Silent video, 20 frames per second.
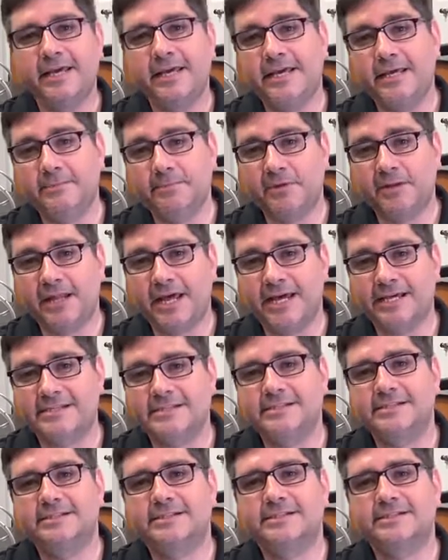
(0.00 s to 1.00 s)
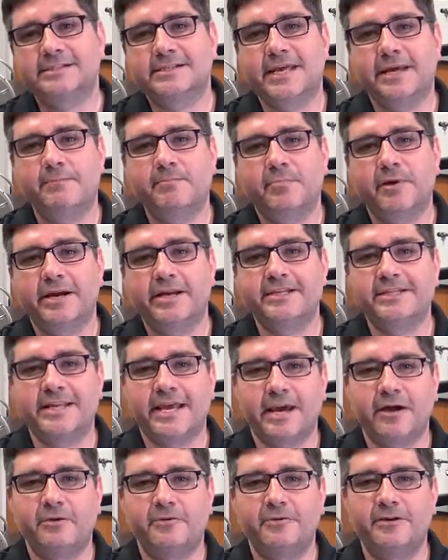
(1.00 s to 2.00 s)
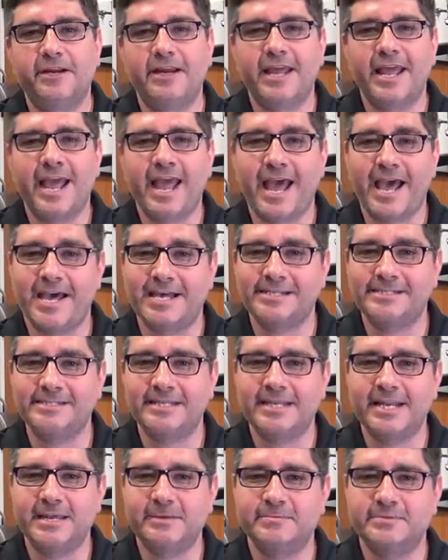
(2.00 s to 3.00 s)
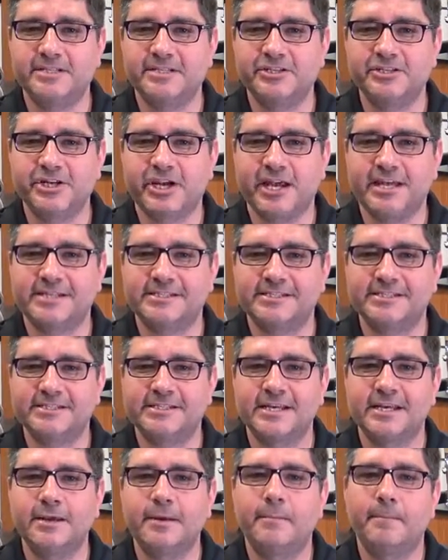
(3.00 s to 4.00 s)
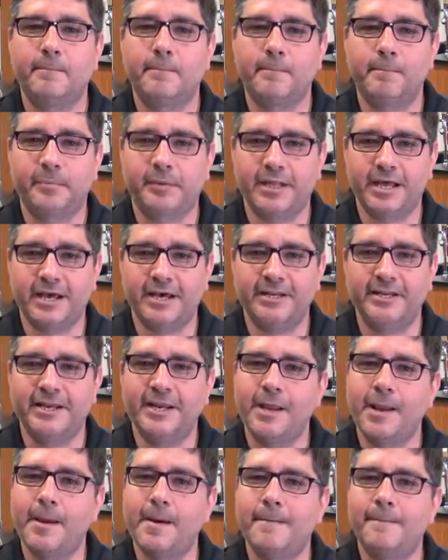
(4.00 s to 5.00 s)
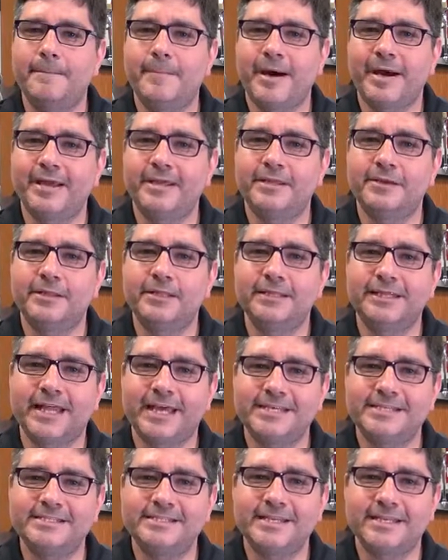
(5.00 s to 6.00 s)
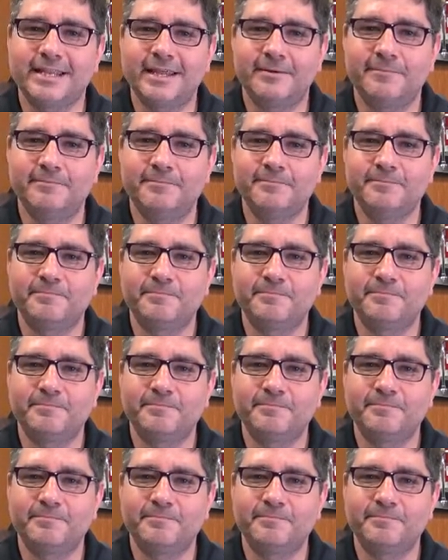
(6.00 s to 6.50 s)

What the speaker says: Hemolysis can break down, as the name suggests, blood by lysing them.